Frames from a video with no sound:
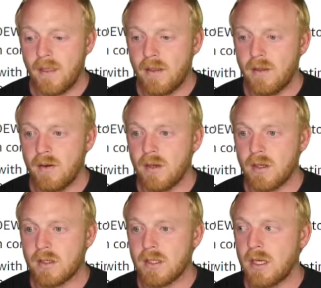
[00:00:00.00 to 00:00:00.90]
There you
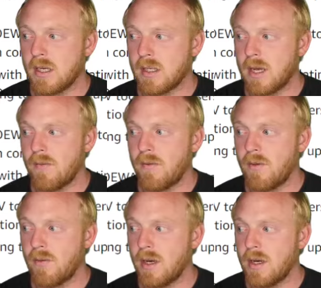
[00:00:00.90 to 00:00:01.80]
can see it does have
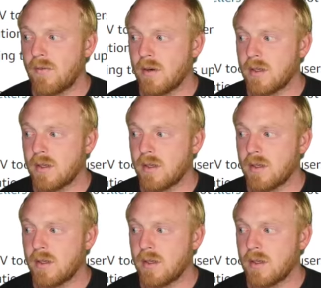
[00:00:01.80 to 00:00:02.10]
3 different